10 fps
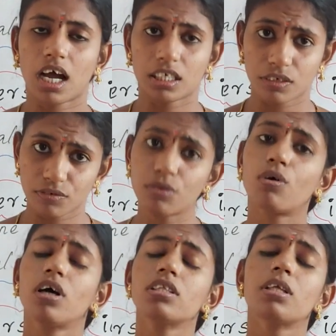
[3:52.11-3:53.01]
And if you
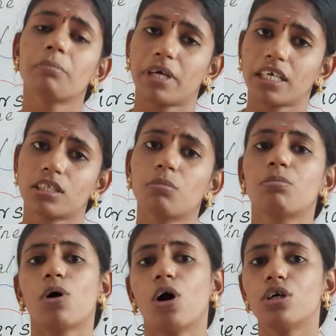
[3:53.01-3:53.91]
want to make the
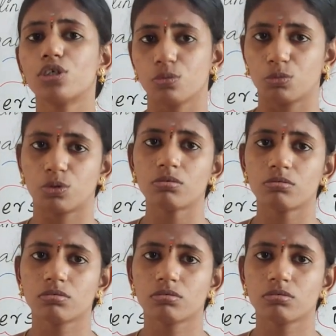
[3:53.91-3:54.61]
ball to move,